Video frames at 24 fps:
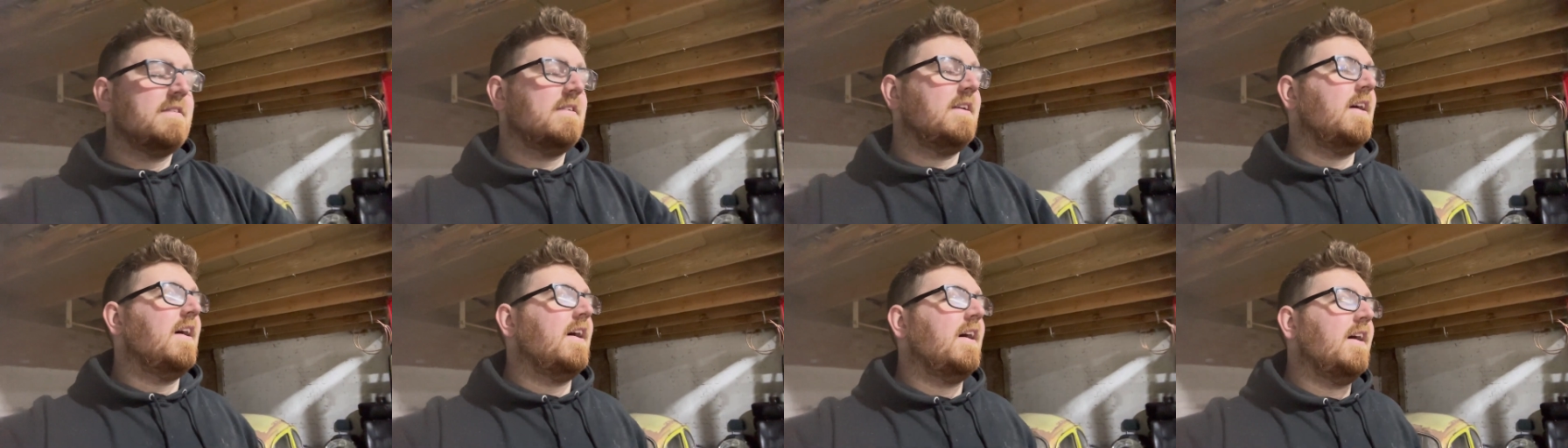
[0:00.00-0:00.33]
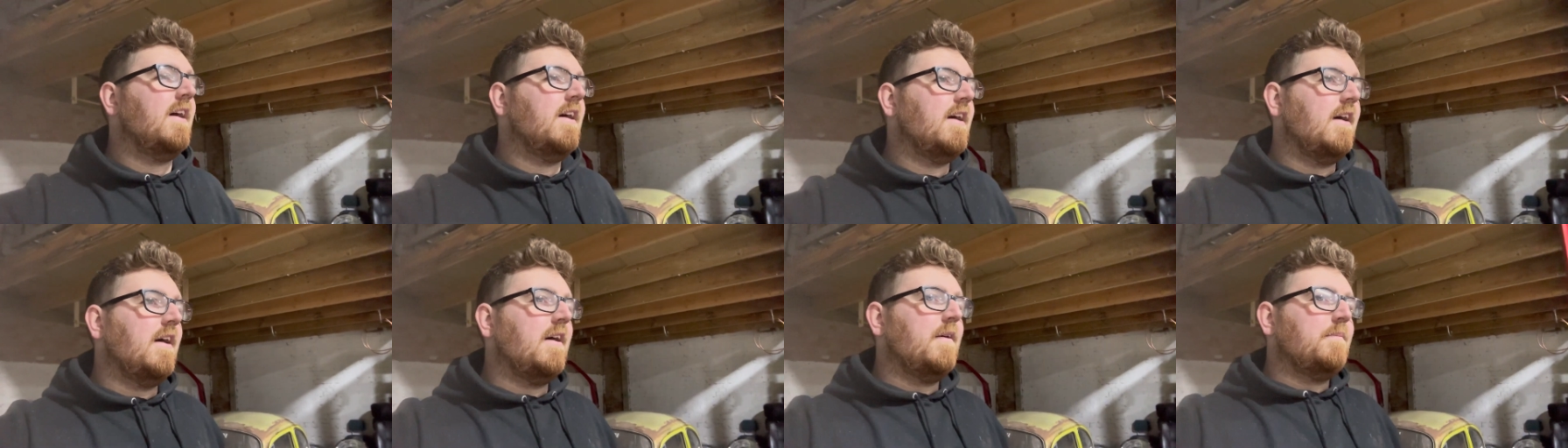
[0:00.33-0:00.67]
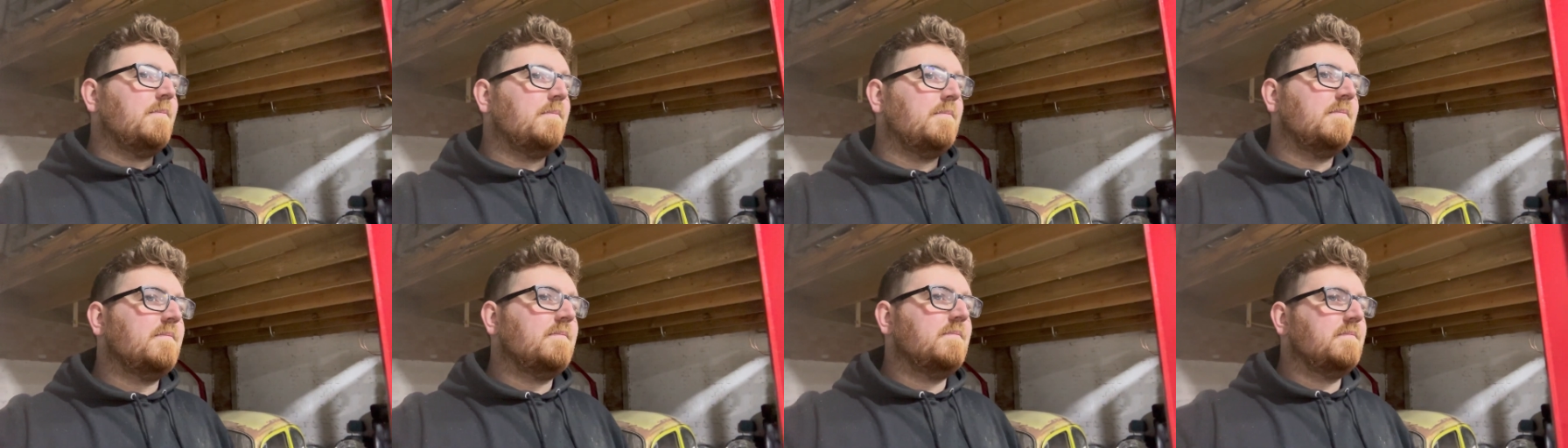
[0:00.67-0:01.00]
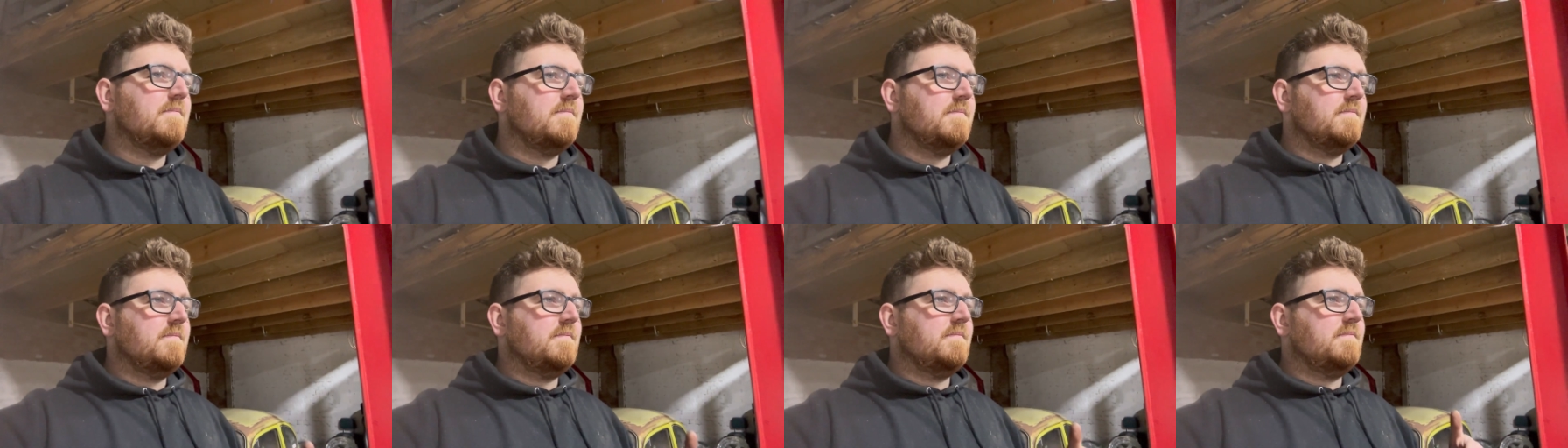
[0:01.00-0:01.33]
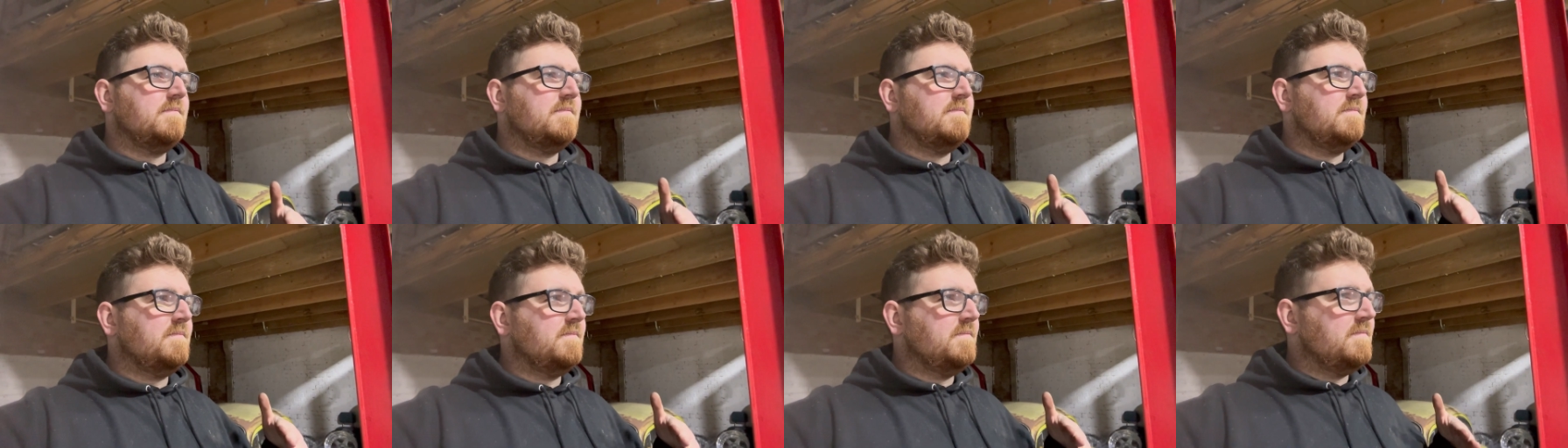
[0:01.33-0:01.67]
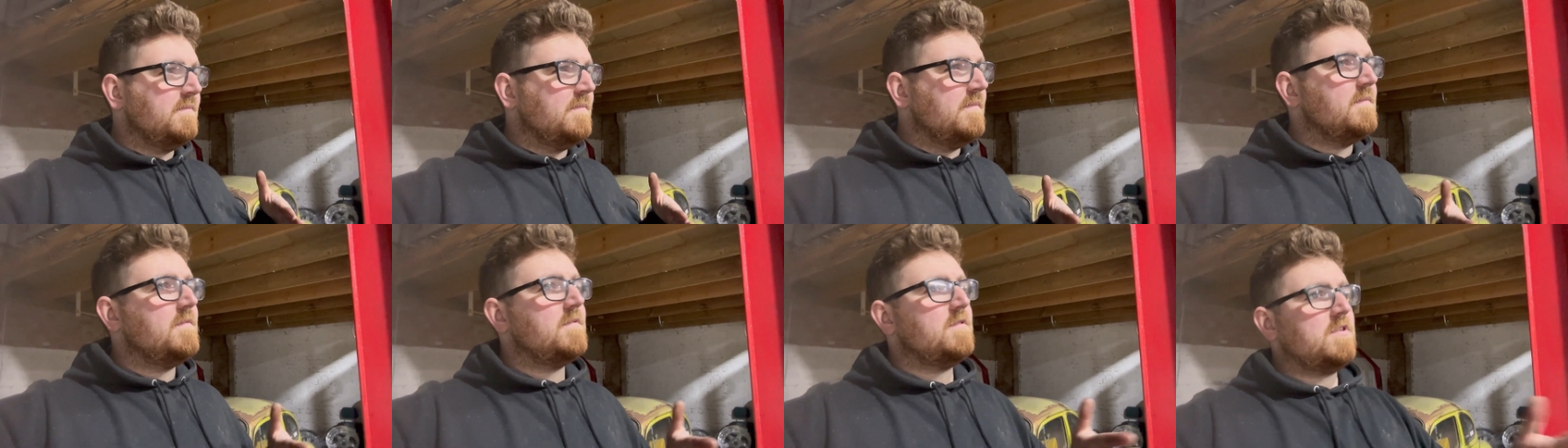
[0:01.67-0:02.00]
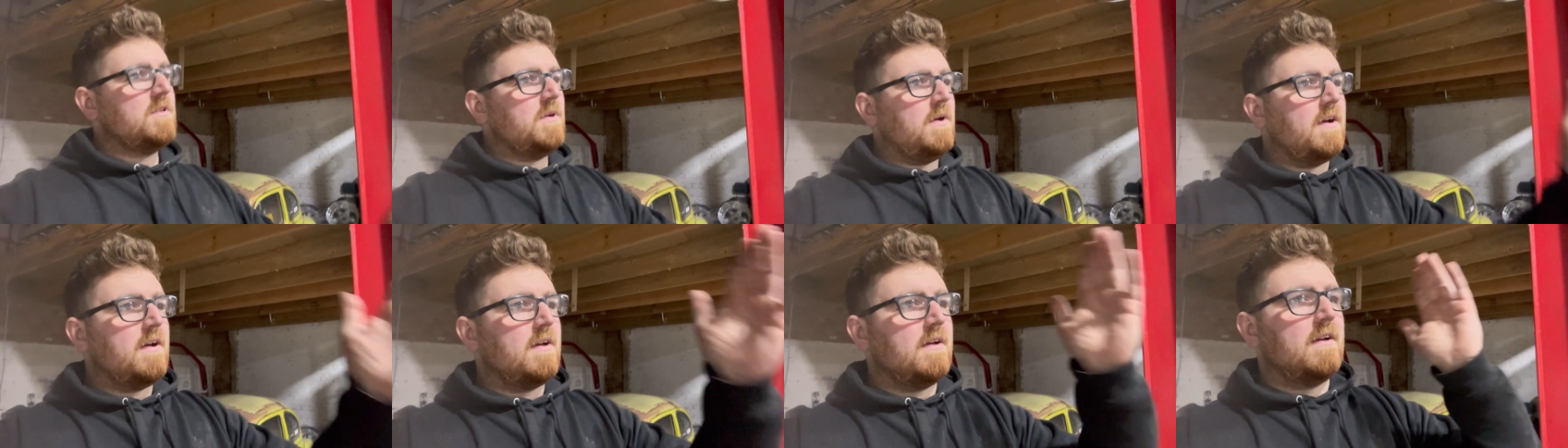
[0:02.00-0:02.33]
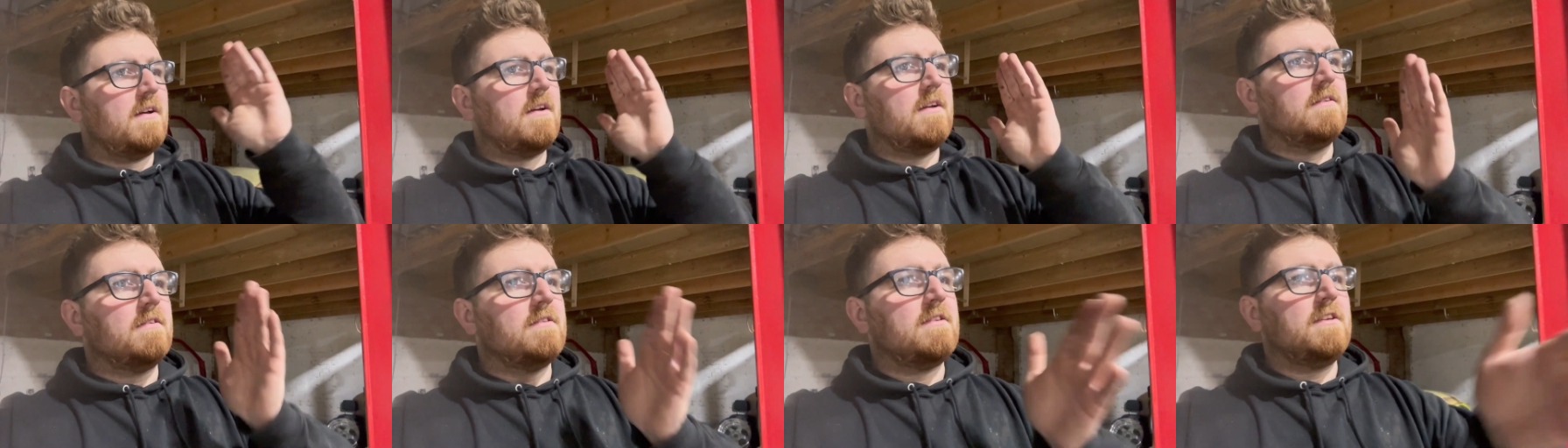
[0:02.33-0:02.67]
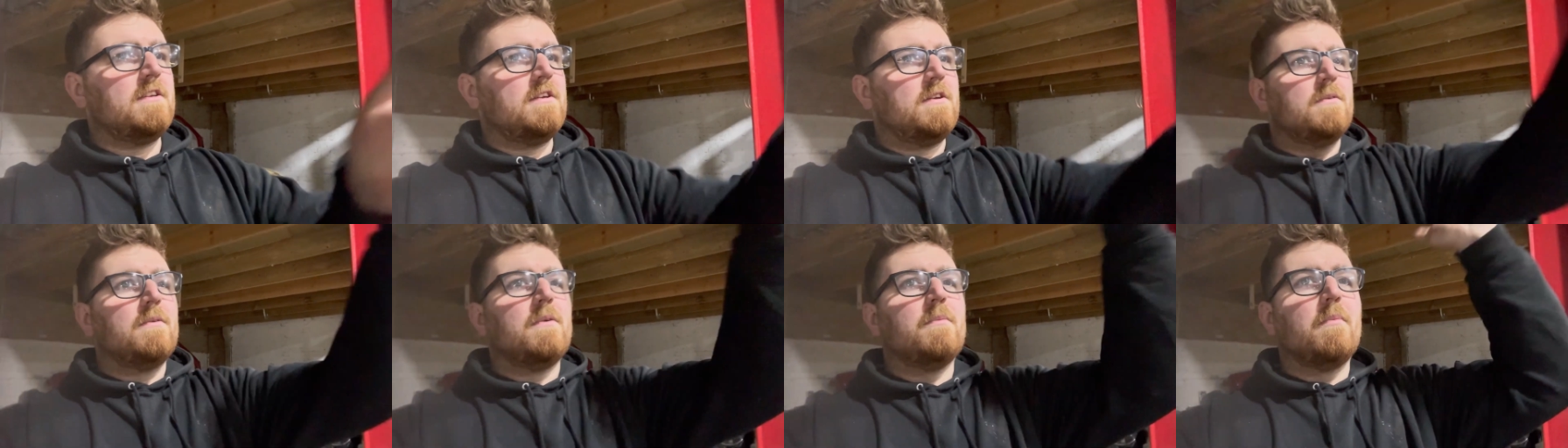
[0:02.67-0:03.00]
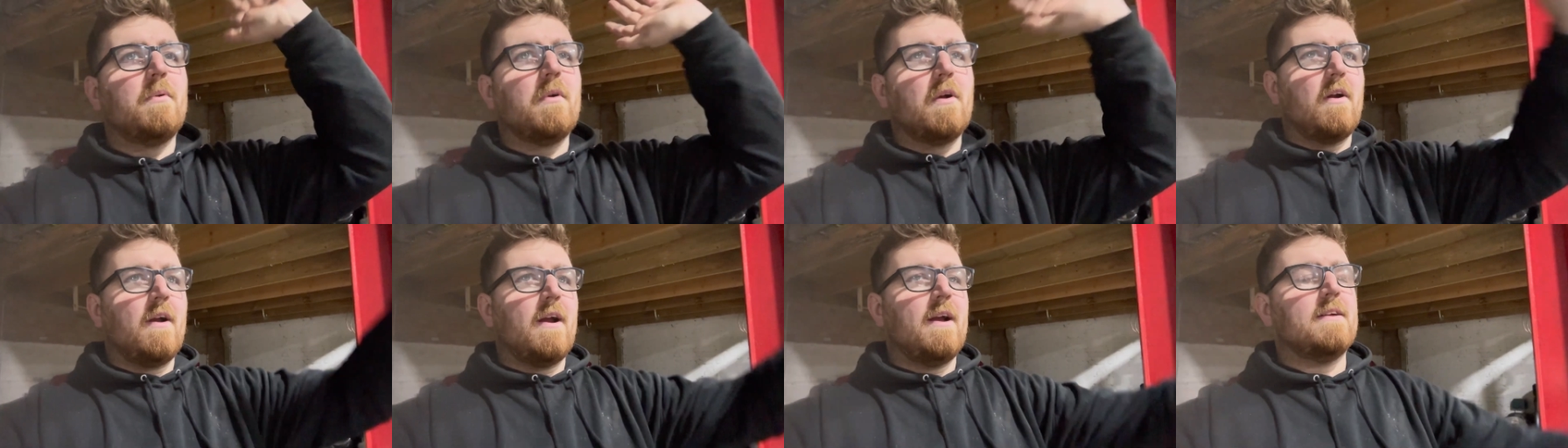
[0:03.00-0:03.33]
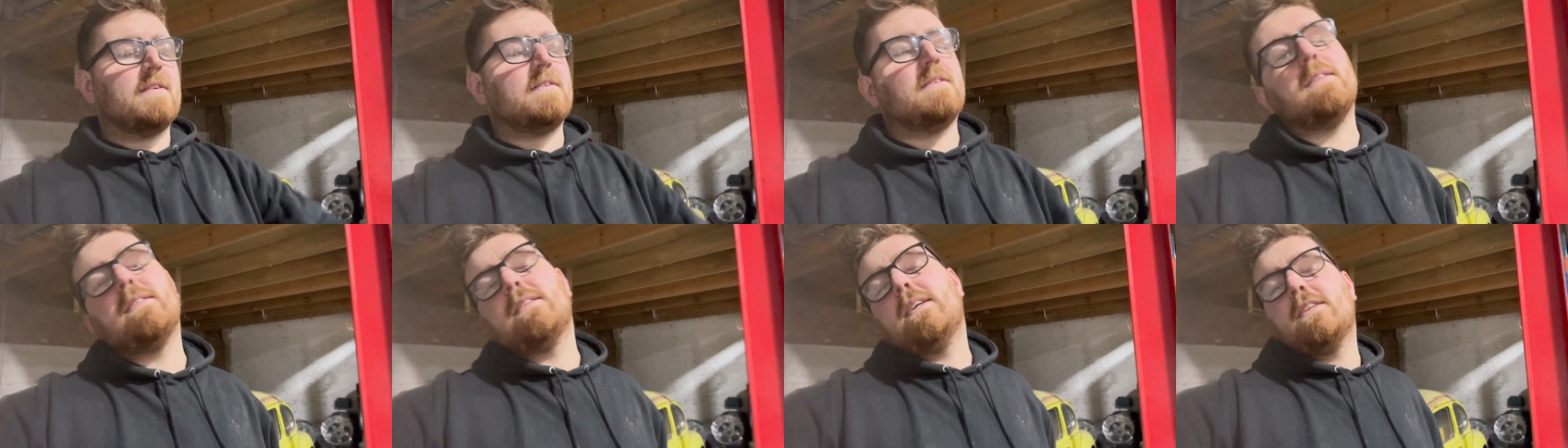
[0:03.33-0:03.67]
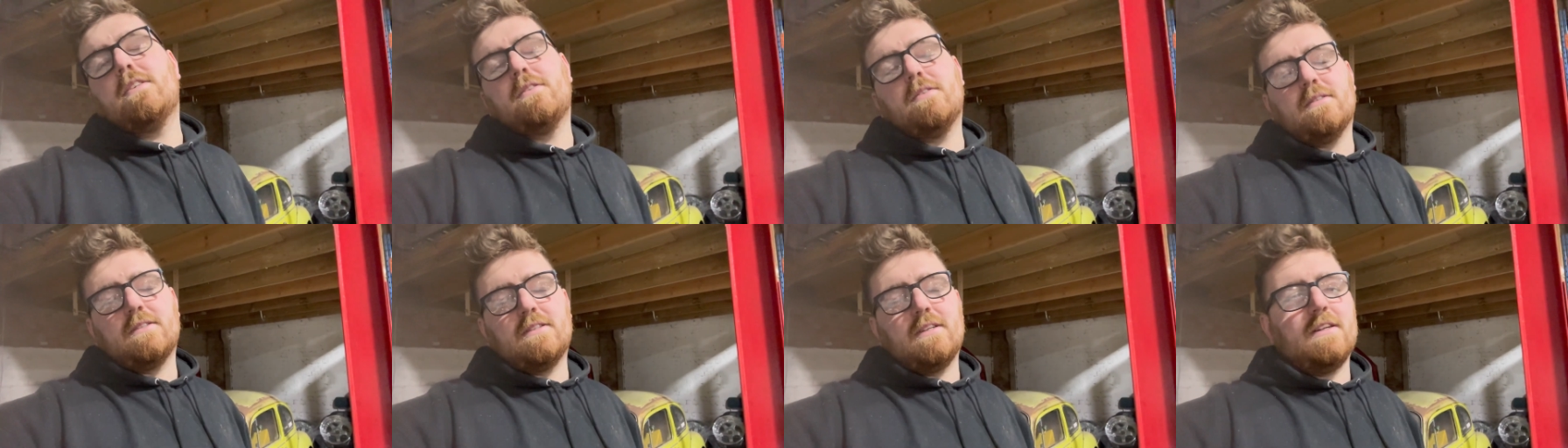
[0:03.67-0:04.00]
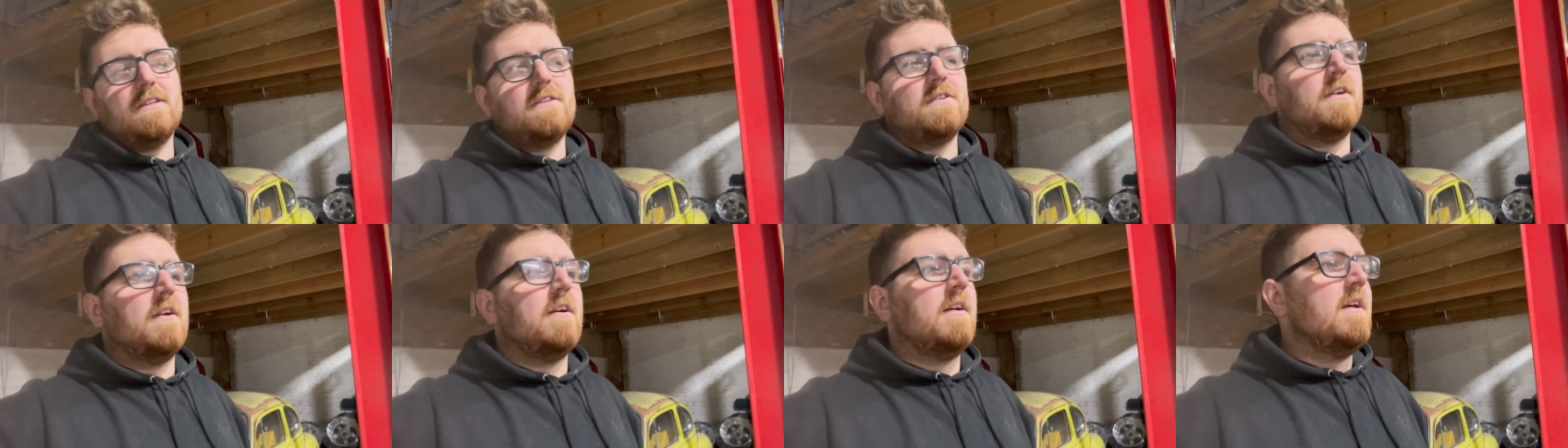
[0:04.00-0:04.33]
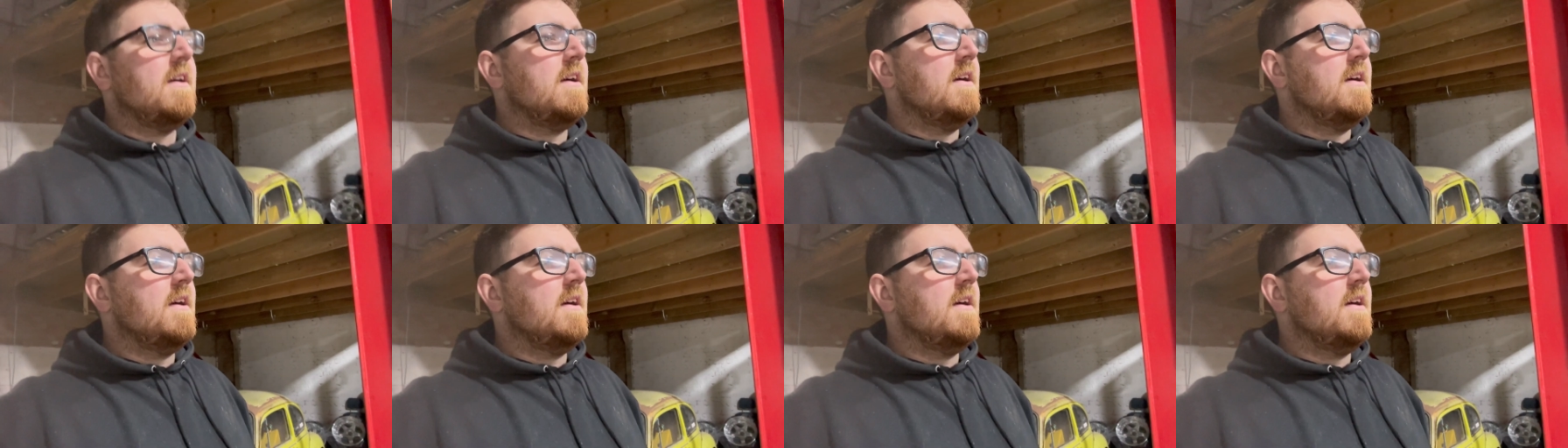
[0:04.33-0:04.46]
so I can continue and progress, etc, etc.